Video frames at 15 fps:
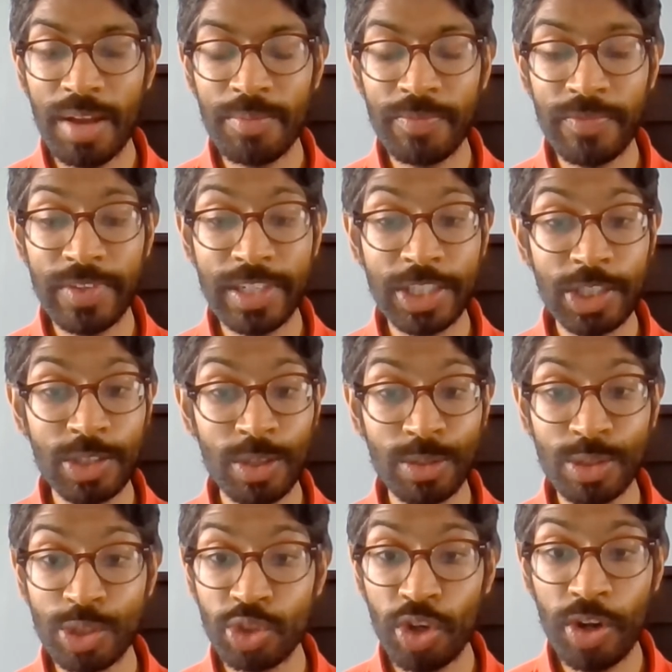finishes on
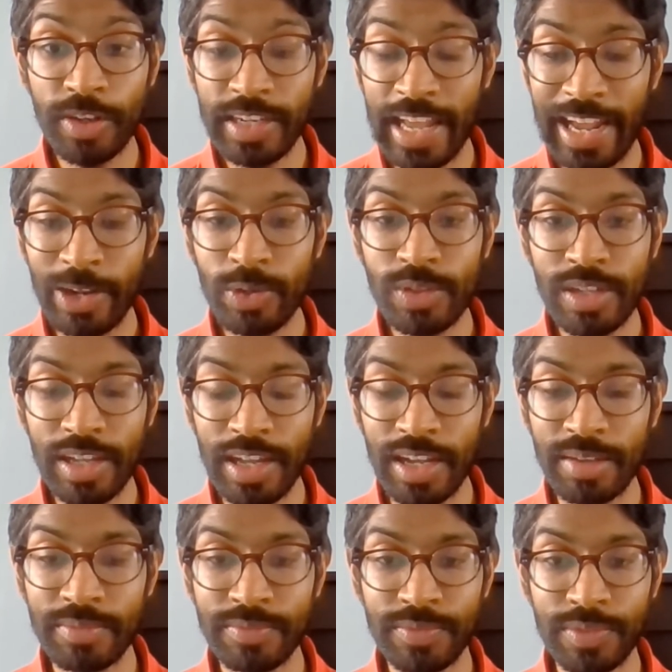the trot now
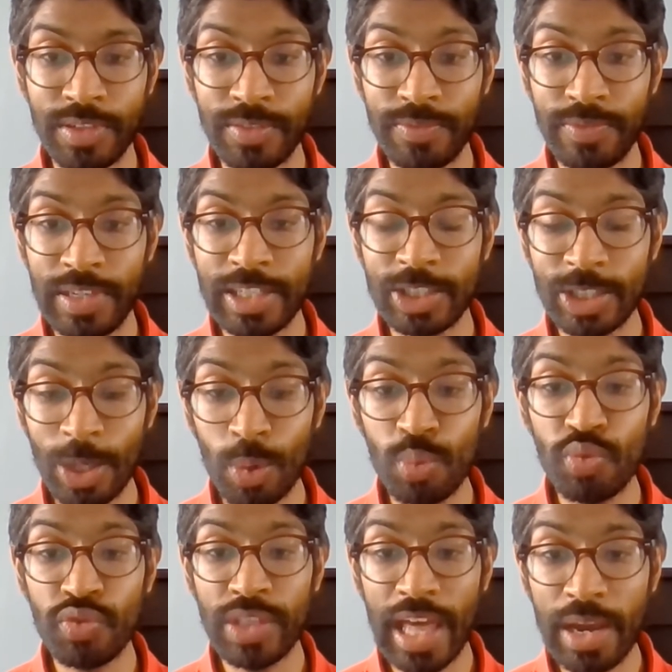for the Finn,
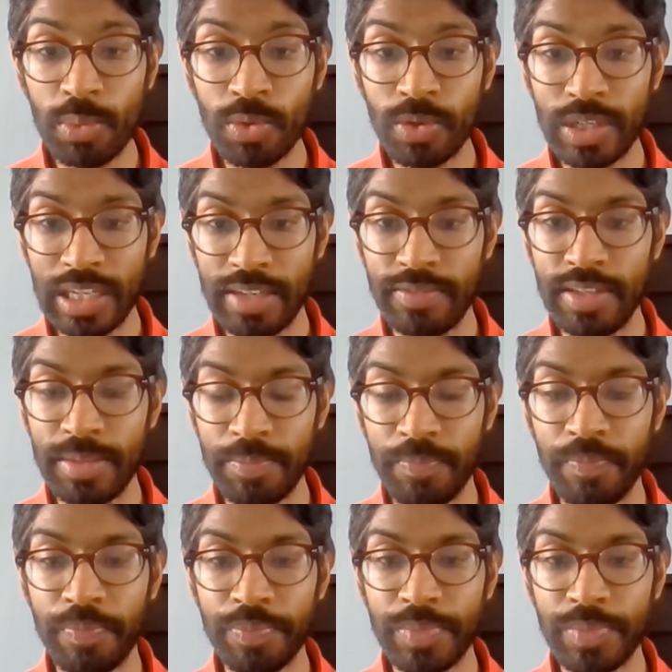so that will give him